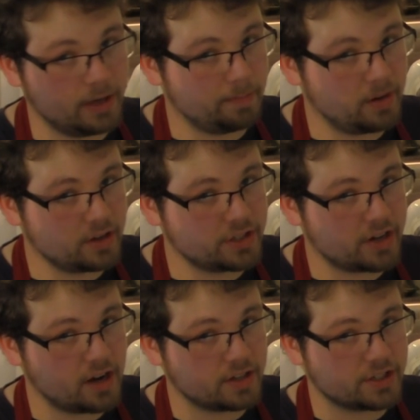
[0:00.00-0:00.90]
bit of
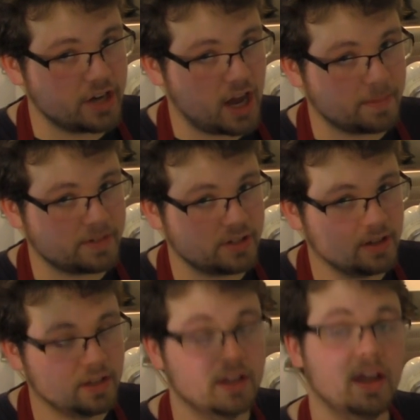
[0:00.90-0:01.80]
butterscotch schnapps
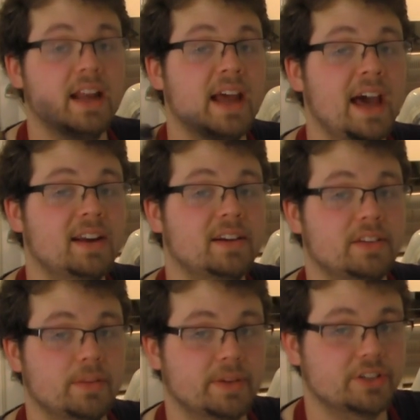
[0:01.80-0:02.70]
and add it
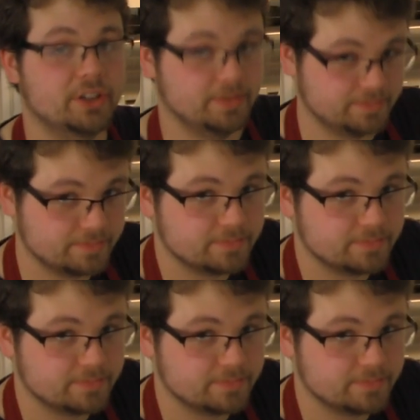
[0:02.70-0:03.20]
into the mixture.